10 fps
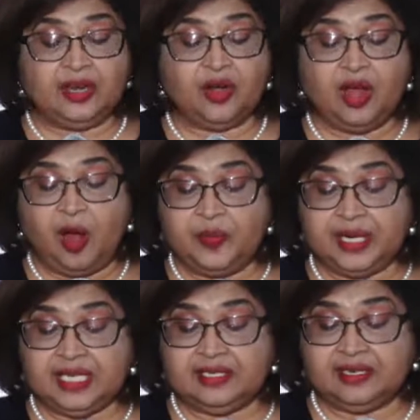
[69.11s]
our
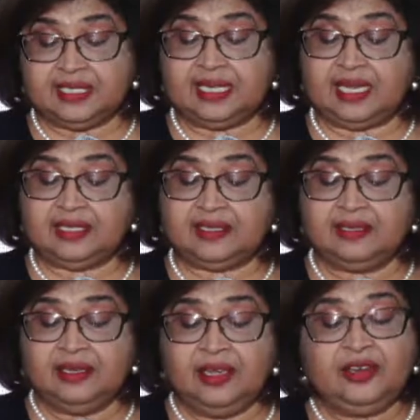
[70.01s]
company's success,
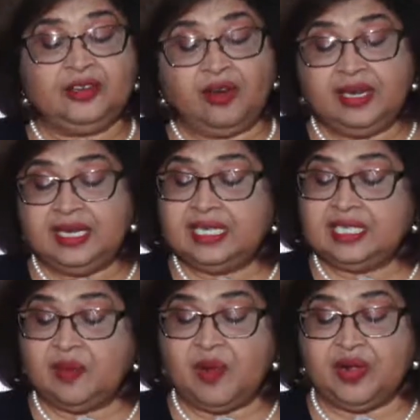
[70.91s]
not least
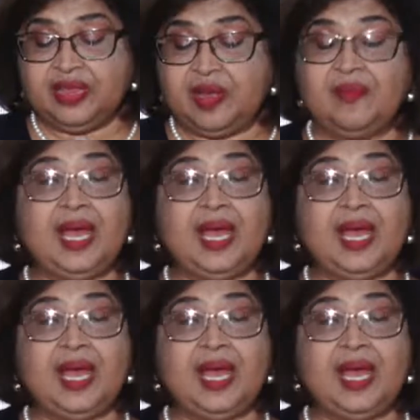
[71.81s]
among them my